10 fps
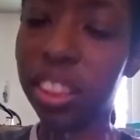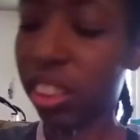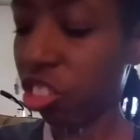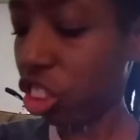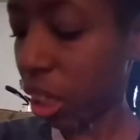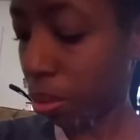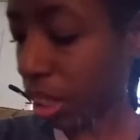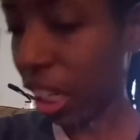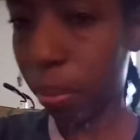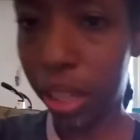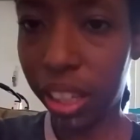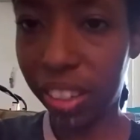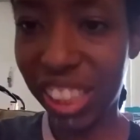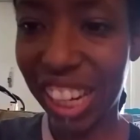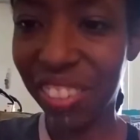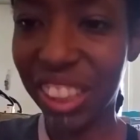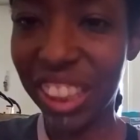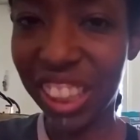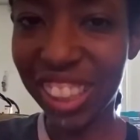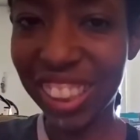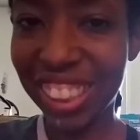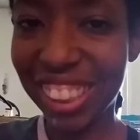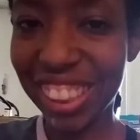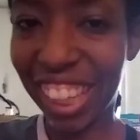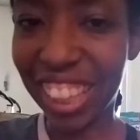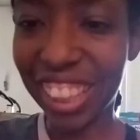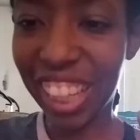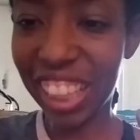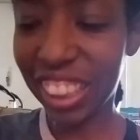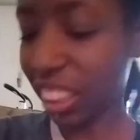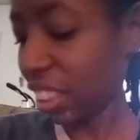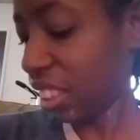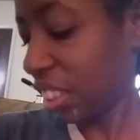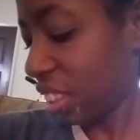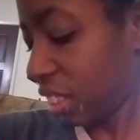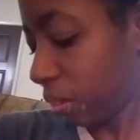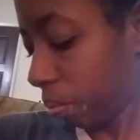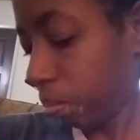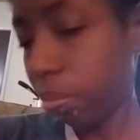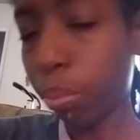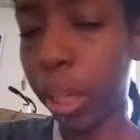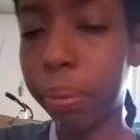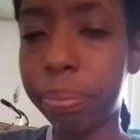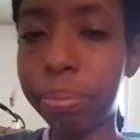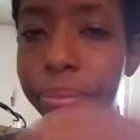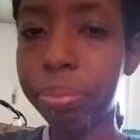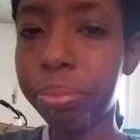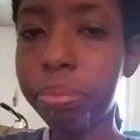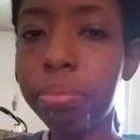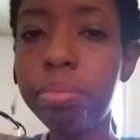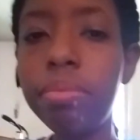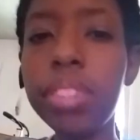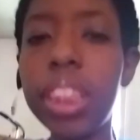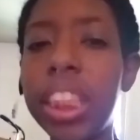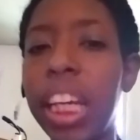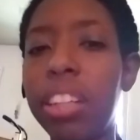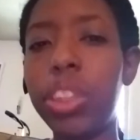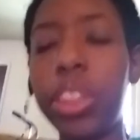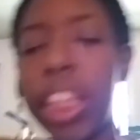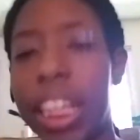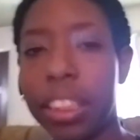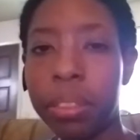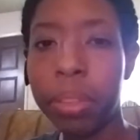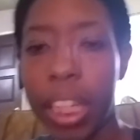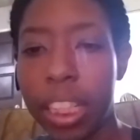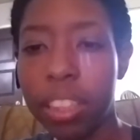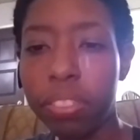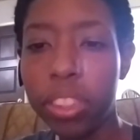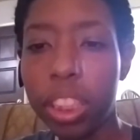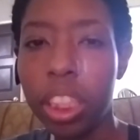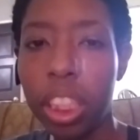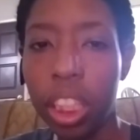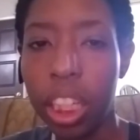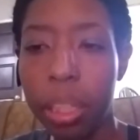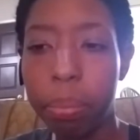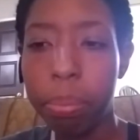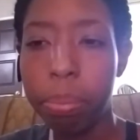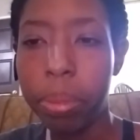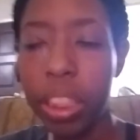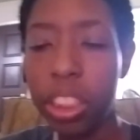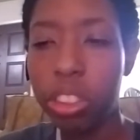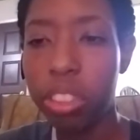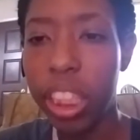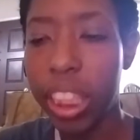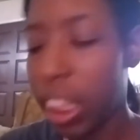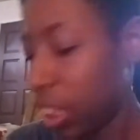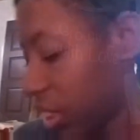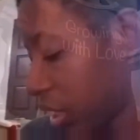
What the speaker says: So she keeps looking at me every time I talk. She's like unlatching. But yeah, I'll show you guys what kind of Pediasure I get